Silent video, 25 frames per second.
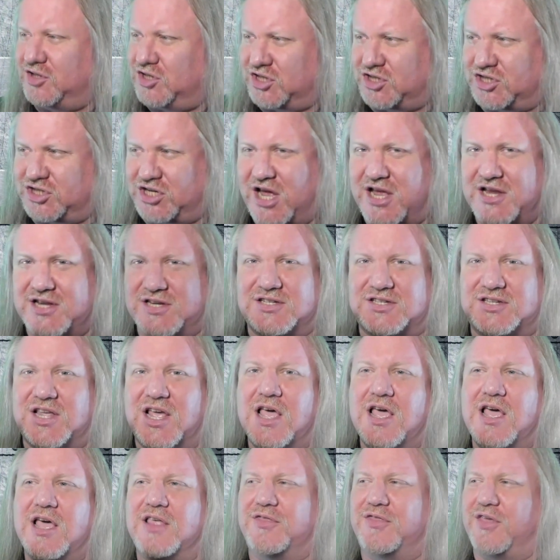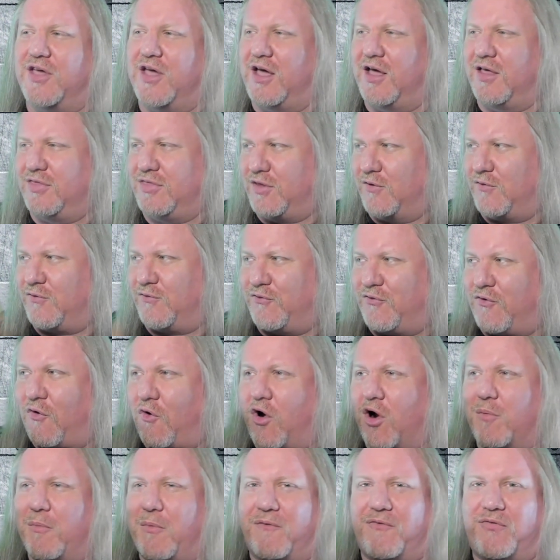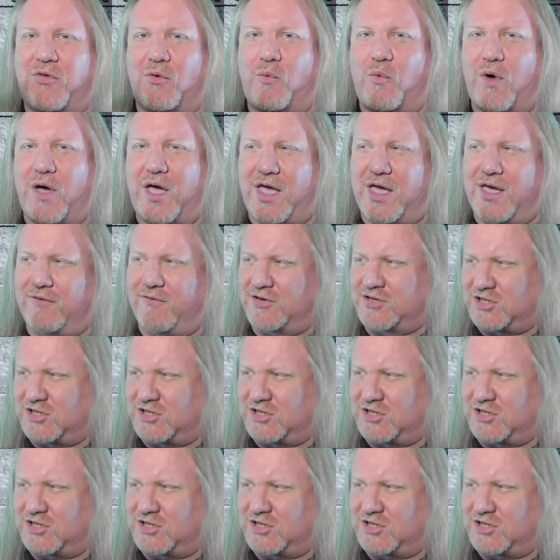It just changes the the form of the wave.